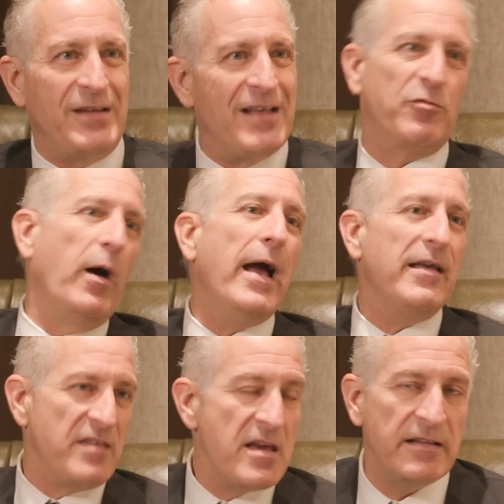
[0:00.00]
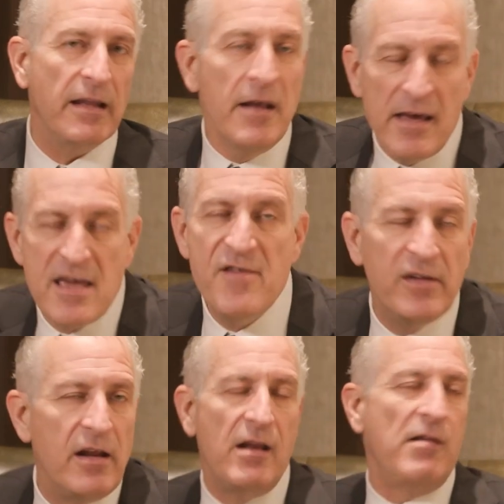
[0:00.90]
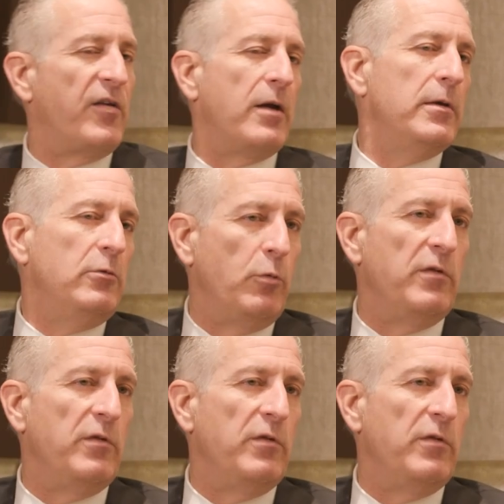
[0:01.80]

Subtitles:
So that's why I think that even in an environment